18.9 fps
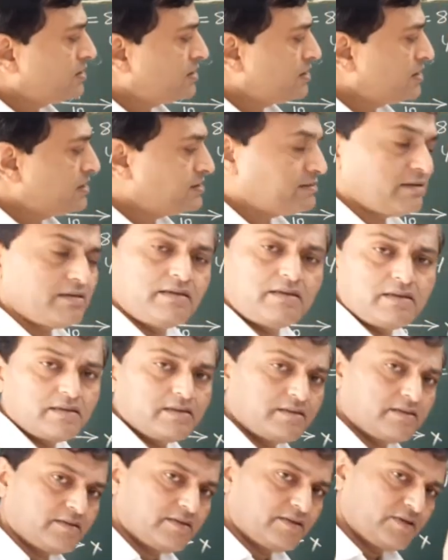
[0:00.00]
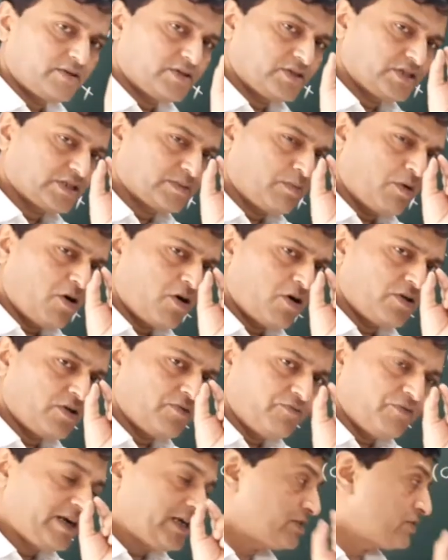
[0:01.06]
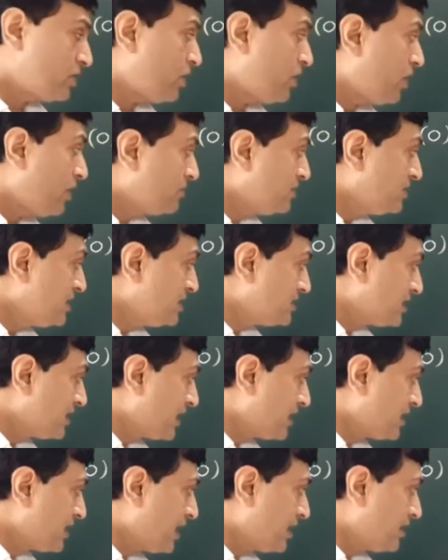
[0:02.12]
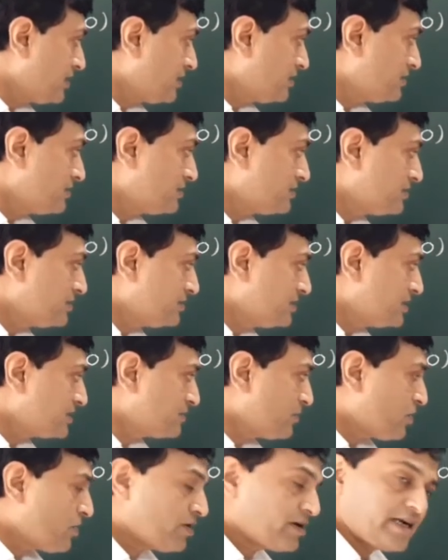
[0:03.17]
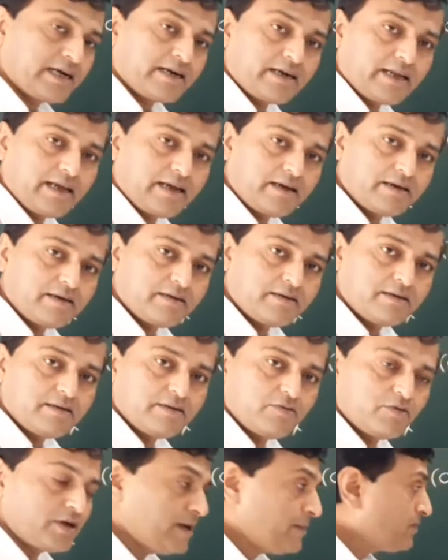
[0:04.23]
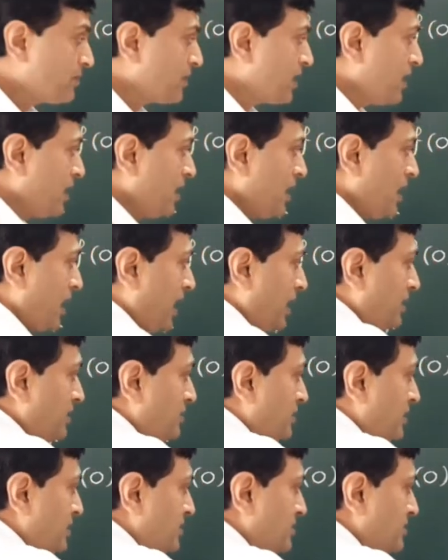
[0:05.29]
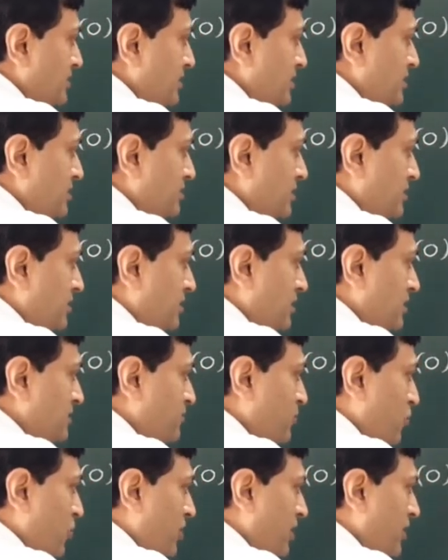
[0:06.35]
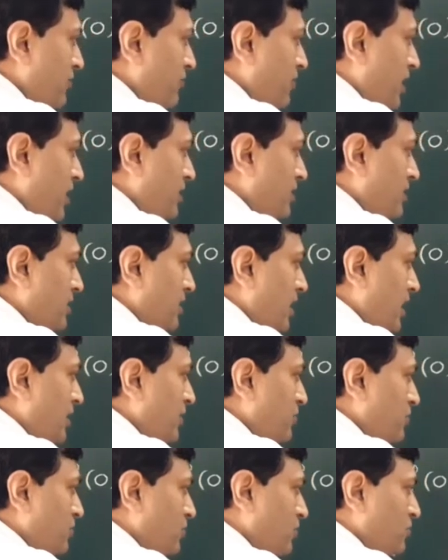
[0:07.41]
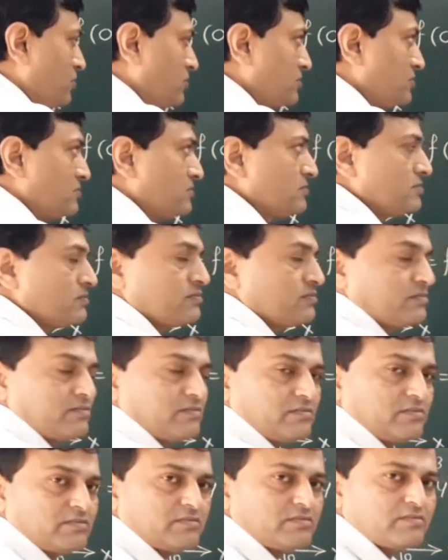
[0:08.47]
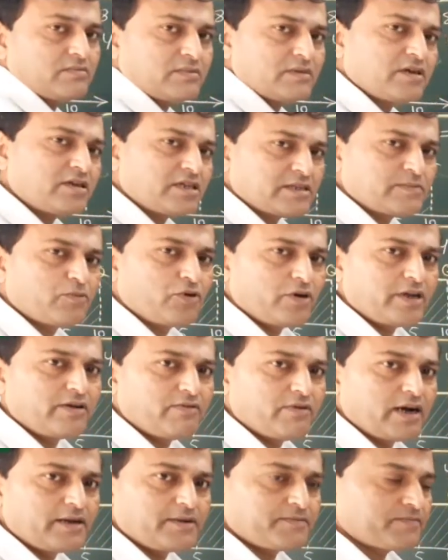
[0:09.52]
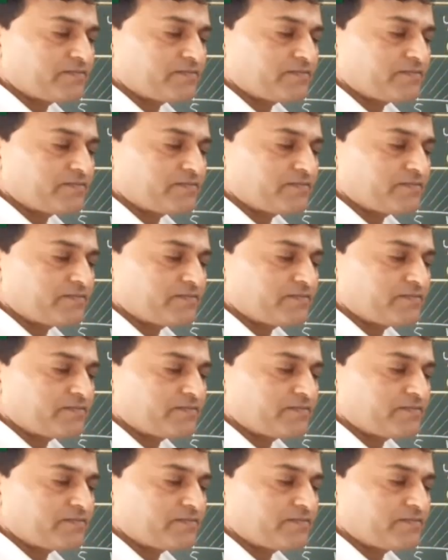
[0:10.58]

is the small width of this rectangle, the small rectangle, okay, and this is the corresponding y. I don't know corresponding y.